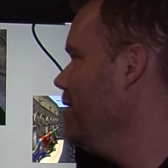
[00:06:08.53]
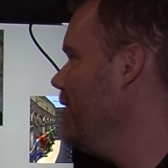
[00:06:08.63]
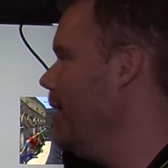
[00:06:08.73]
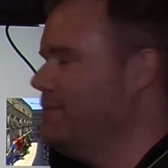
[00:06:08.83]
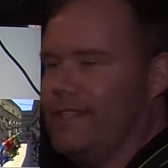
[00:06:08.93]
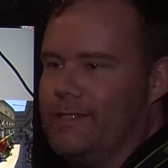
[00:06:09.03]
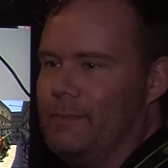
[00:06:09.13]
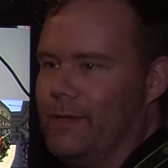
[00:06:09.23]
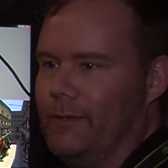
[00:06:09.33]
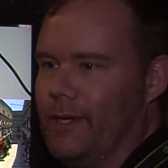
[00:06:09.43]
stop to
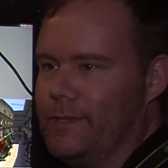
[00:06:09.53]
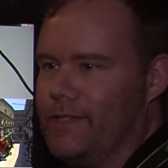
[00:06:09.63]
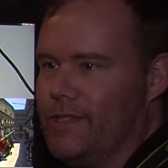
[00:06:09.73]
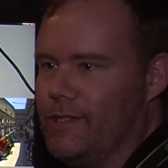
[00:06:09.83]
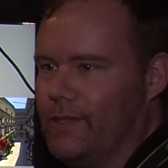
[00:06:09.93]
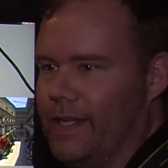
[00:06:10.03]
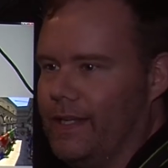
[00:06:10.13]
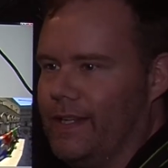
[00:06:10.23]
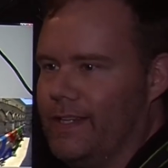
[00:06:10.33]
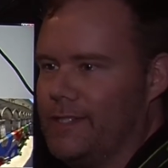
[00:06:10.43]
smell the roses usually
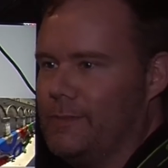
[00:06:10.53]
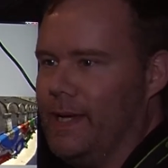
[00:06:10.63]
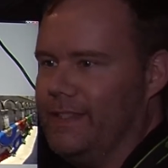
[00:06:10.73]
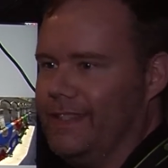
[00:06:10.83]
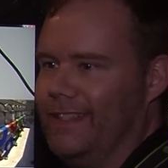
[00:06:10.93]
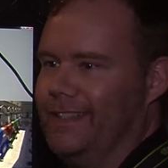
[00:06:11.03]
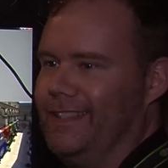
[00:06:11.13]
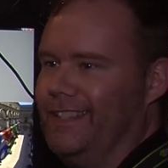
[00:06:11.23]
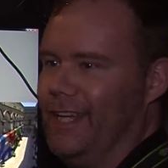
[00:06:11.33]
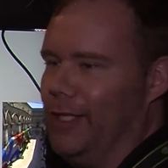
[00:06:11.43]
and, and inspect a,
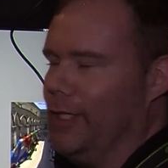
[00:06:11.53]
a